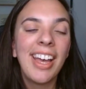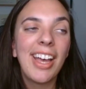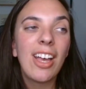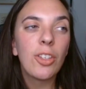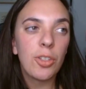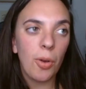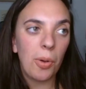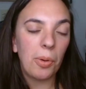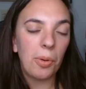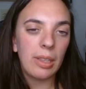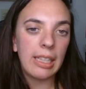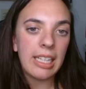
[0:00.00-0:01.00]
So
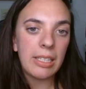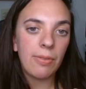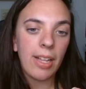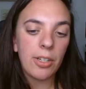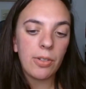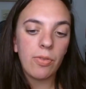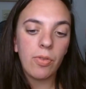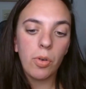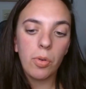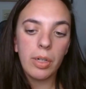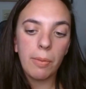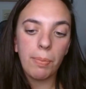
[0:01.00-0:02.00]
let's flash
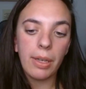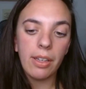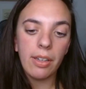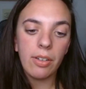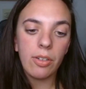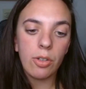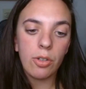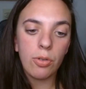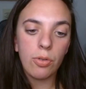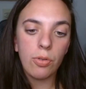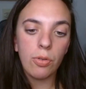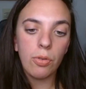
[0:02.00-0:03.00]
forward a bit
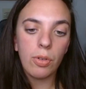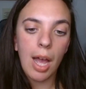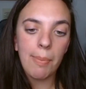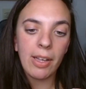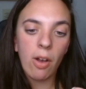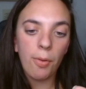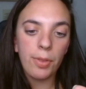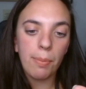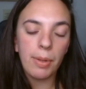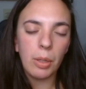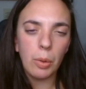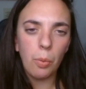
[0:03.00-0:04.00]
to coming off the
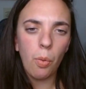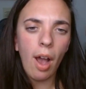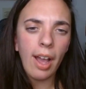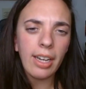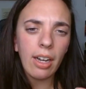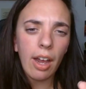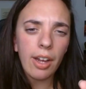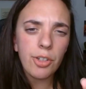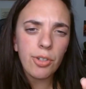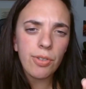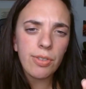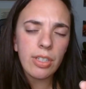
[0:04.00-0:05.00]
pill. Why did I
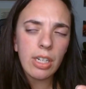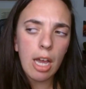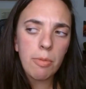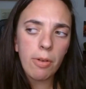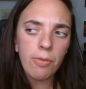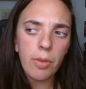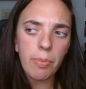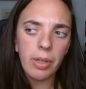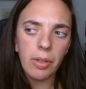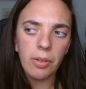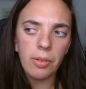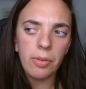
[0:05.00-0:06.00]
choose to come off the
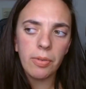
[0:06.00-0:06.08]
pill?